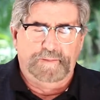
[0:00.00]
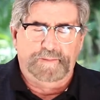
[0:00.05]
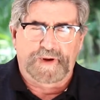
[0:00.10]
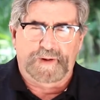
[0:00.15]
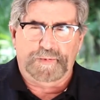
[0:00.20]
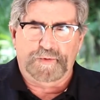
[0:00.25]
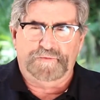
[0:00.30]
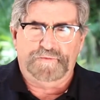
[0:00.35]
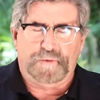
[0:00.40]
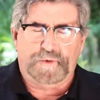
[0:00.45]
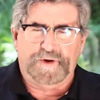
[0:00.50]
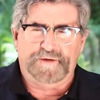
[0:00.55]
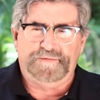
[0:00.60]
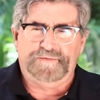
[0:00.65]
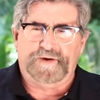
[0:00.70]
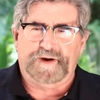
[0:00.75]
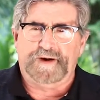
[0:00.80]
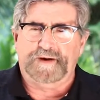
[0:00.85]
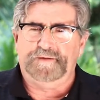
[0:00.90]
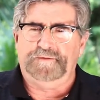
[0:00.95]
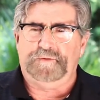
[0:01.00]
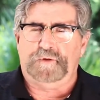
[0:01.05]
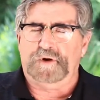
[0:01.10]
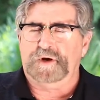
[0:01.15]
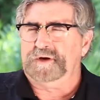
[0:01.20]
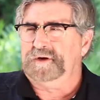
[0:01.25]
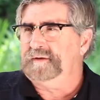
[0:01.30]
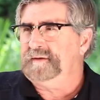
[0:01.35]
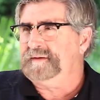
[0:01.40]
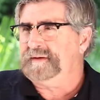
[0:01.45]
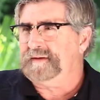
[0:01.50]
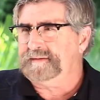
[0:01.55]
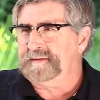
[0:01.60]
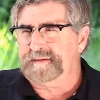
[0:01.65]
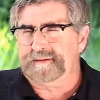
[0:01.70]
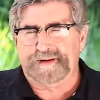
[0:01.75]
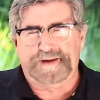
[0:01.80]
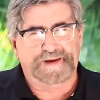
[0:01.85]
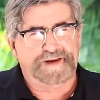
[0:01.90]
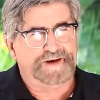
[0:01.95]
Paper 45 argues that the
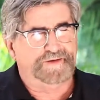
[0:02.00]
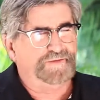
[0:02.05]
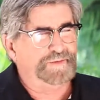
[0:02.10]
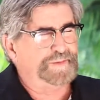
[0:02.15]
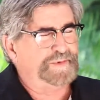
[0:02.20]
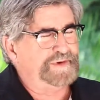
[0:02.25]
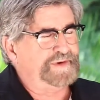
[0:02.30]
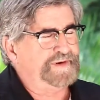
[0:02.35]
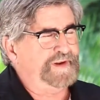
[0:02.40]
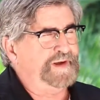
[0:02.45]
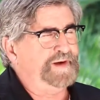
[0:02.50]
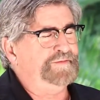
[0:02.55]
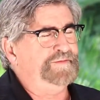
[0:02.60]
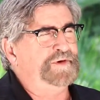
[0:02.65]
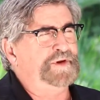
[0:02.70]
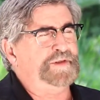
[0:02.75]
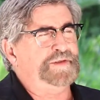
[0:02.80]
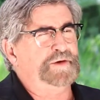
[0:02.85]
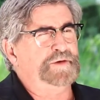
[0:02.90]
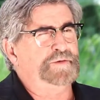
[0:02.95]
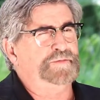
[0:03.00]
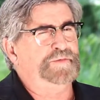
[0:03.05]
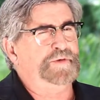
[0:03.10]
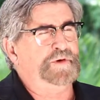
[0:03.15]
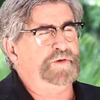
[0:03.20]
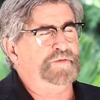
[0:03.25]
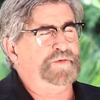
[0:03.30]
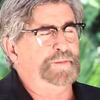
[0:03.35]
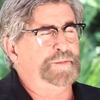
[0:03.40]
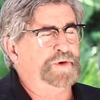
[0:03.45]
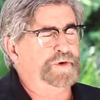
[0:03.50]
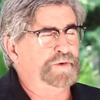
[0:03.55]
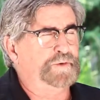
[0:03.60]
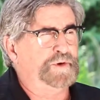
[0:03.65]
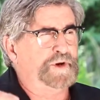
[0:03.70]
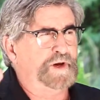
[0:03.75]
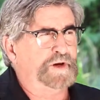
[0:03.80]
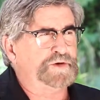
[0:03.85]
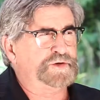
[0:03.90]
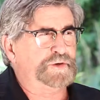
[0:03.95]
state governments have nothing to fear from the new
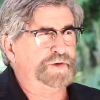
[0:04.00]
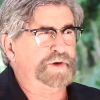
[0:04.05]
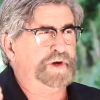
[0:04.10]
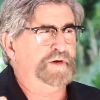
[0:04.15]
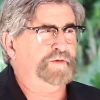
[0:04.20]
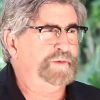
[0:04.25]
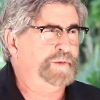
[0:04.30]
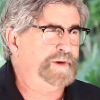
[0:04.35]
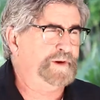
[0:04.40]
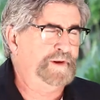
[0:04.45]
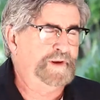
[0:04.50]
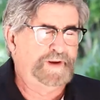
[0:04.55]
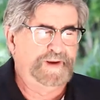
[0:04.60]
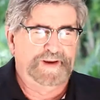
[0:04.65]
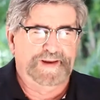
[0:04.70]
national government.